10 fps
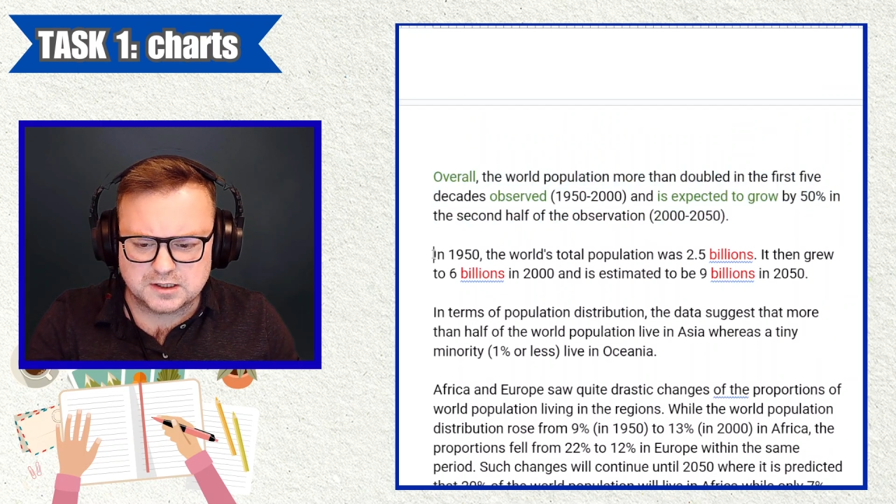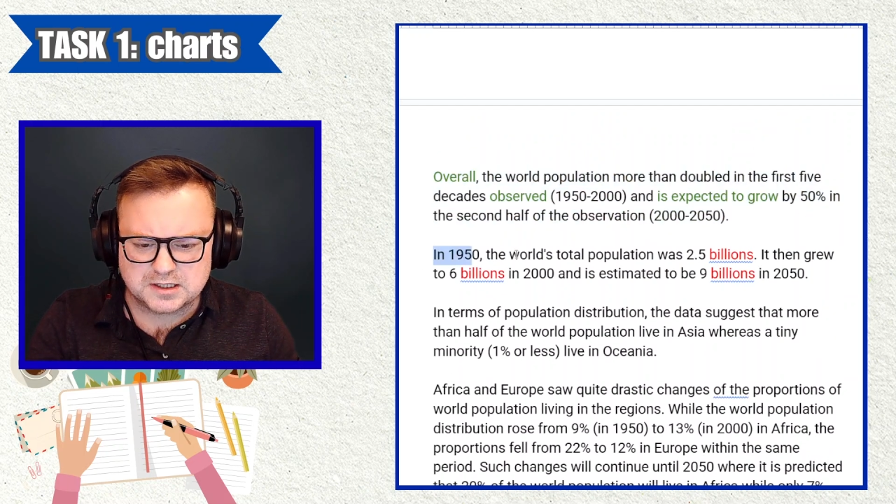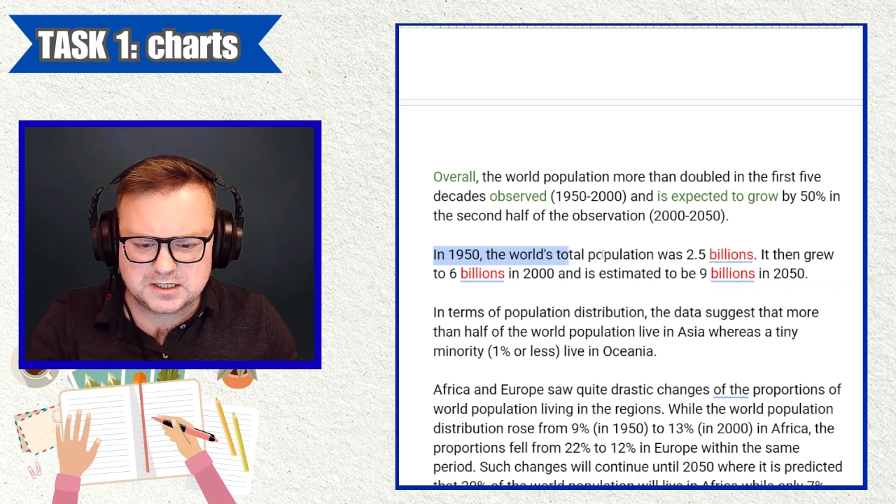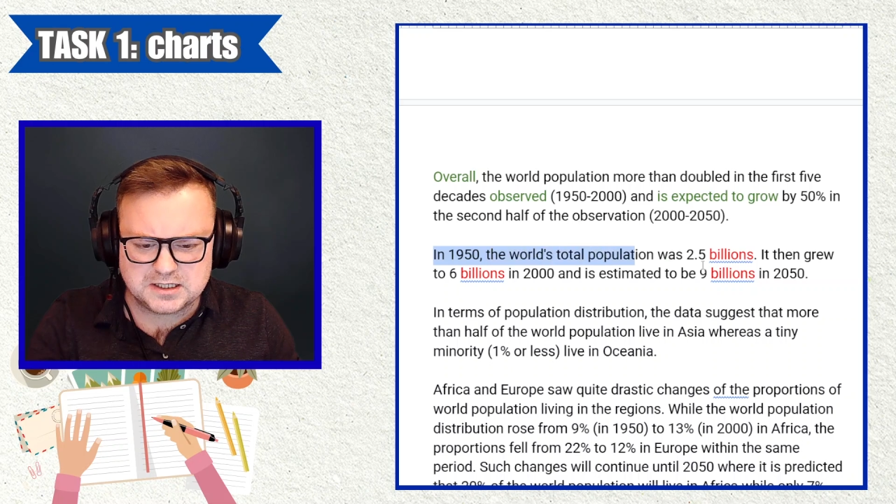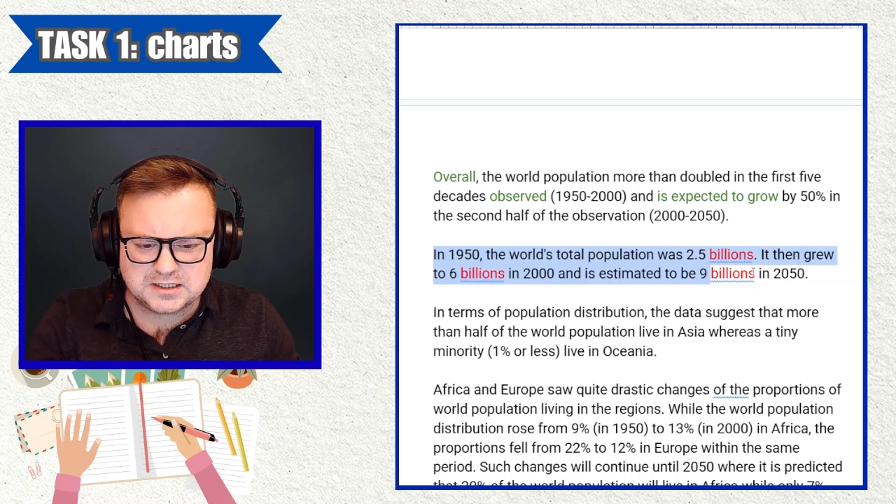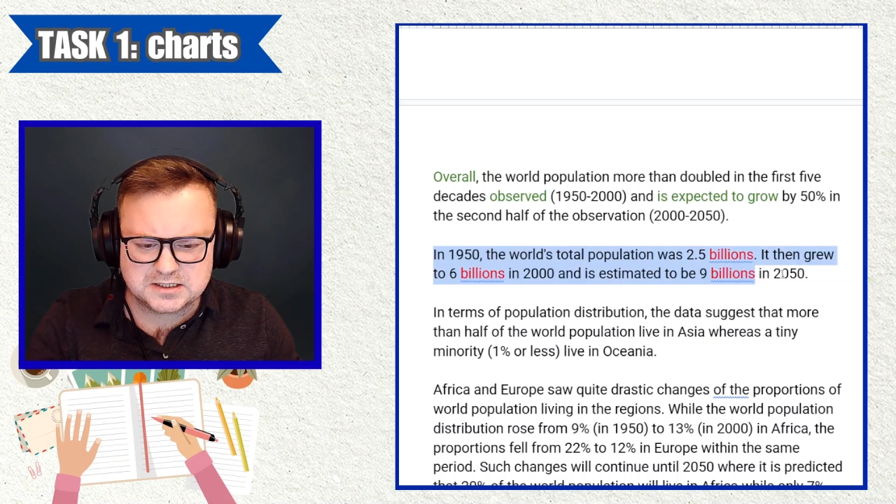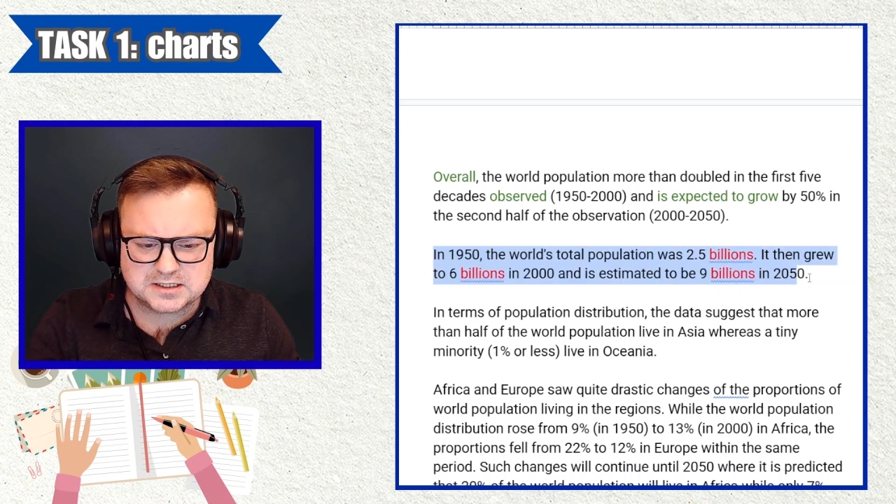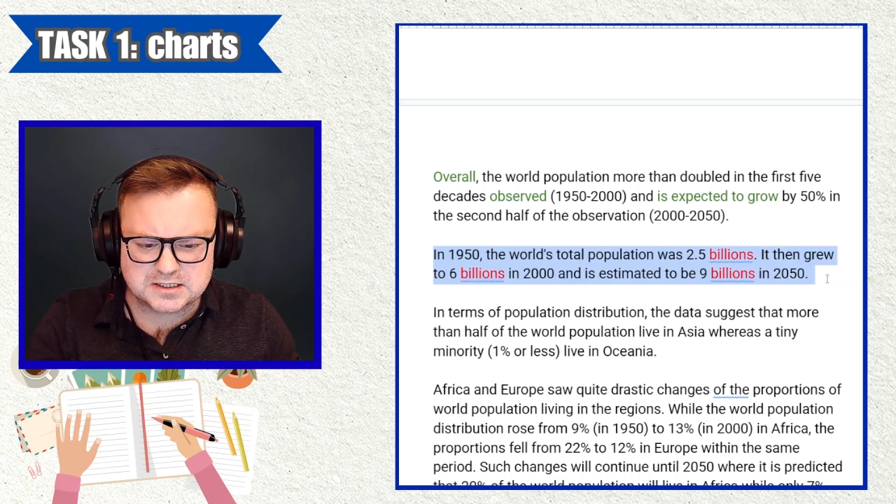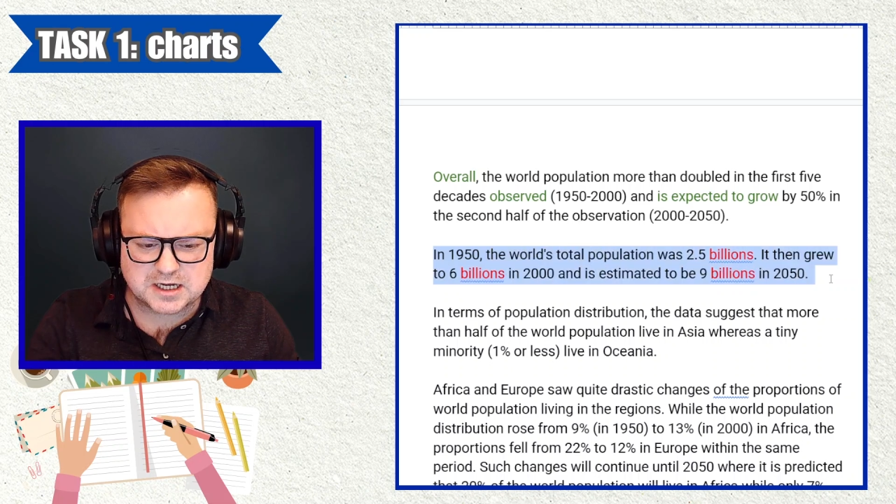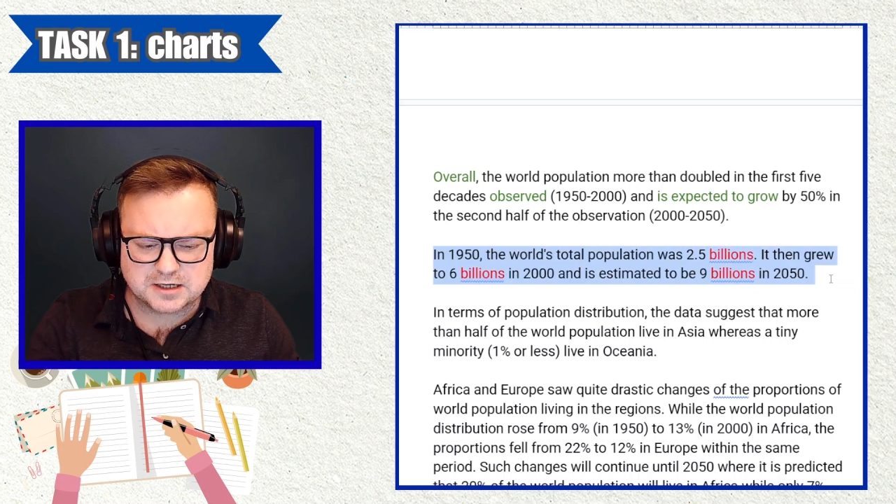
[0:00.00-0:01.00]
key
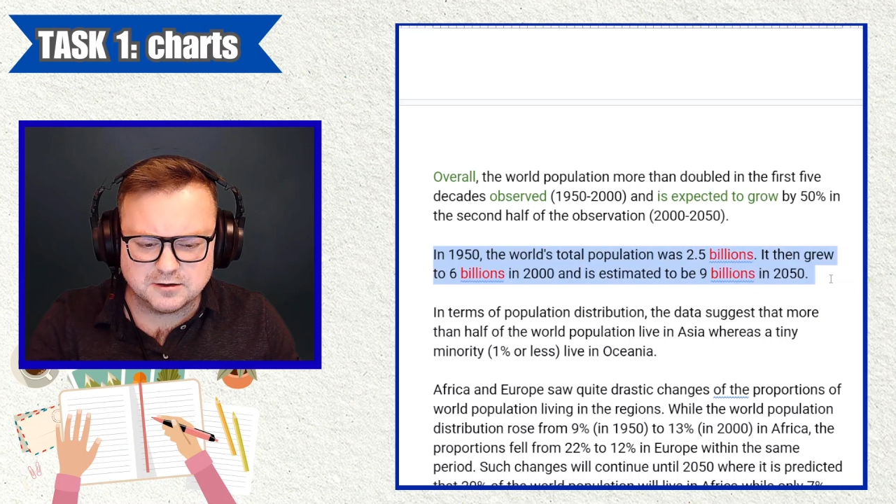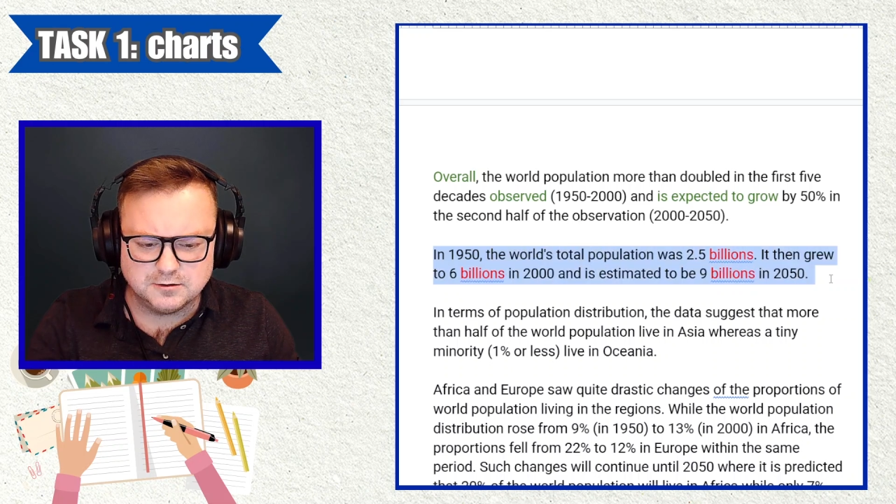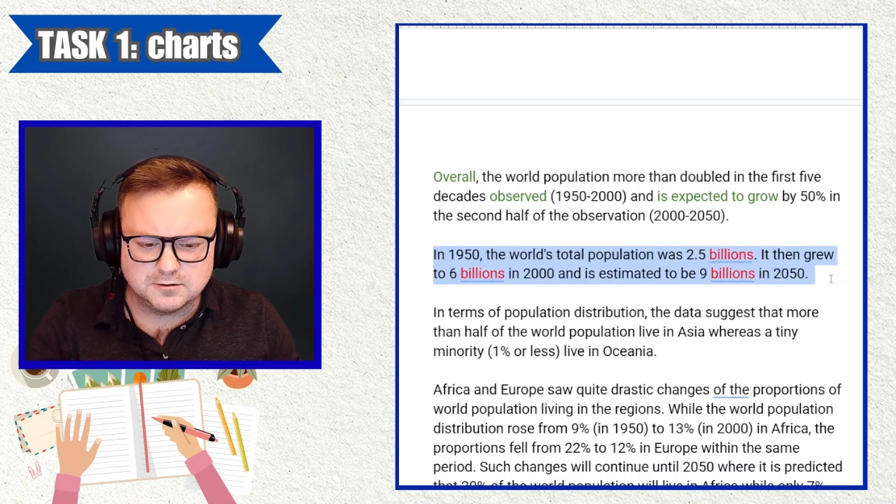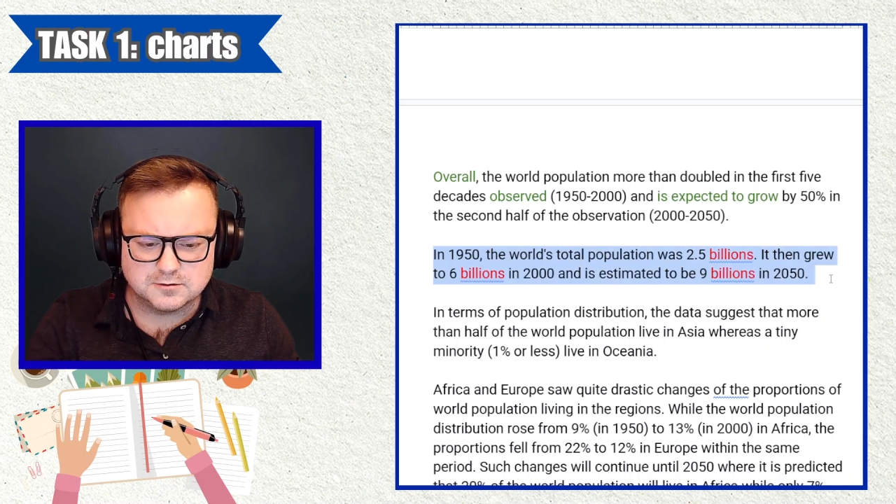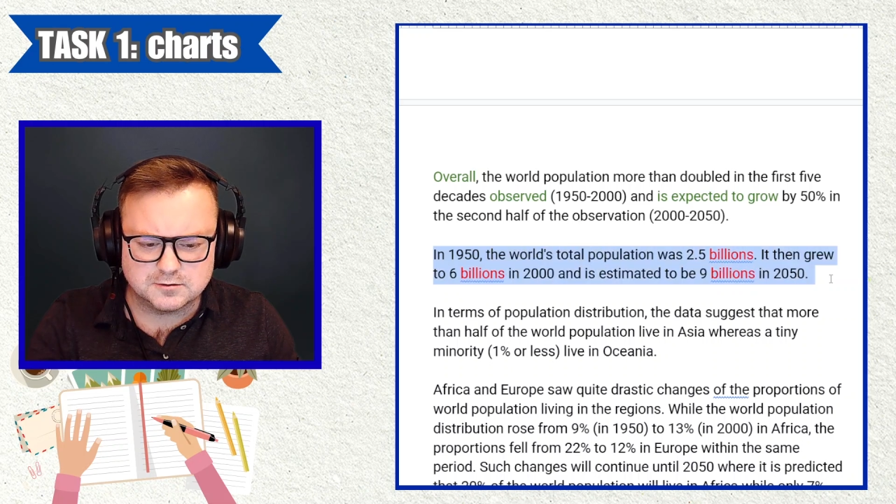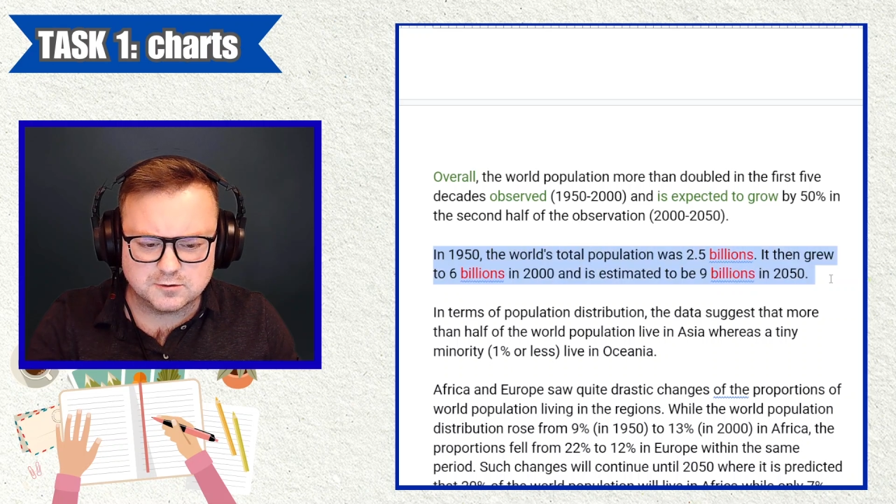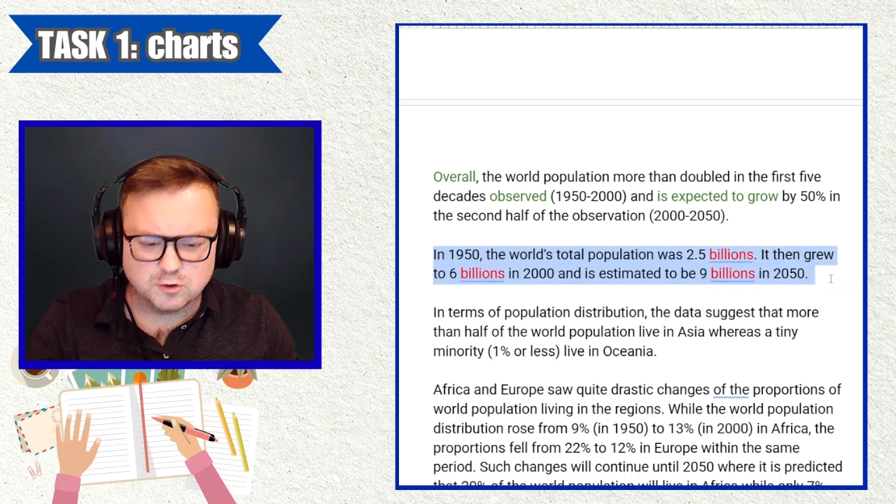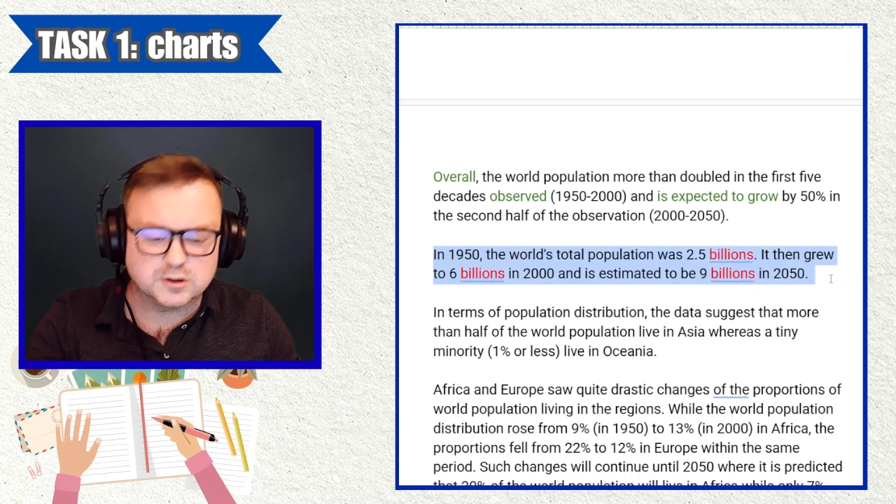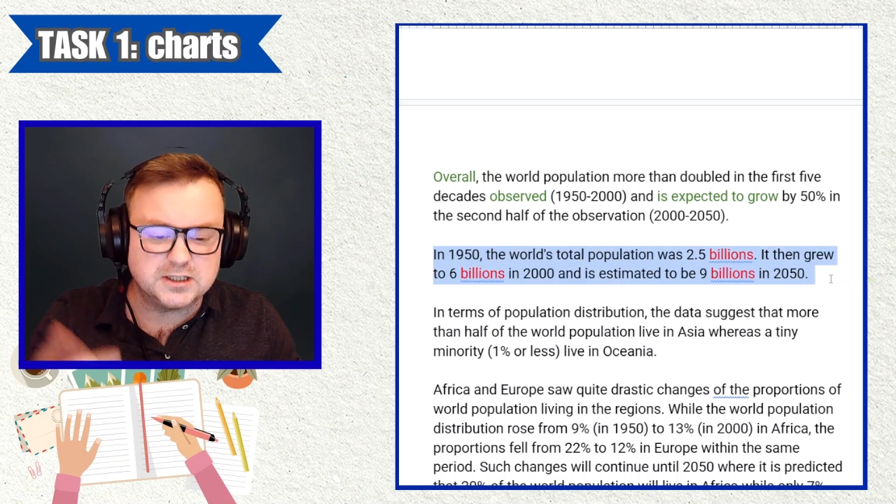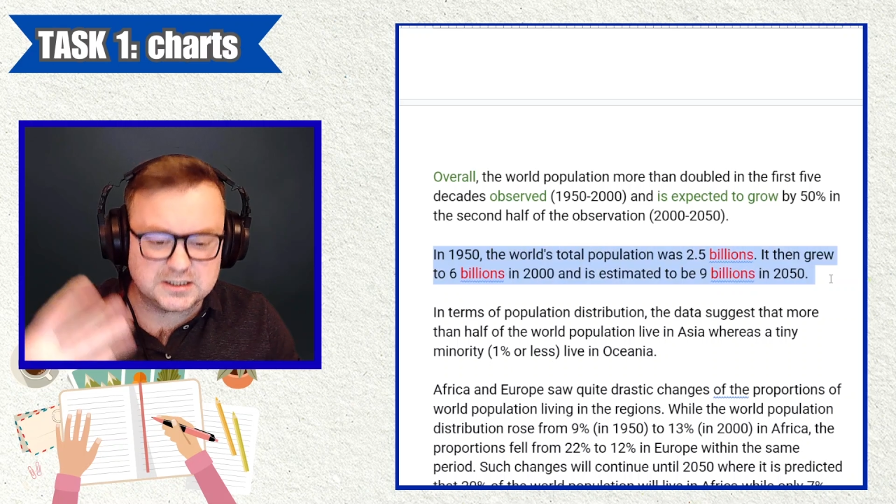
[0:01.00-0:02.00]
detail,
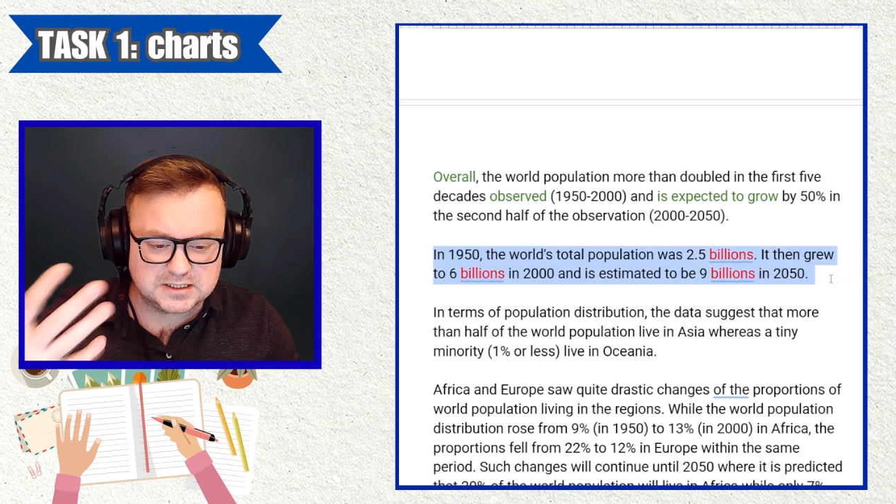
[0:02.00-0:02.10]
or key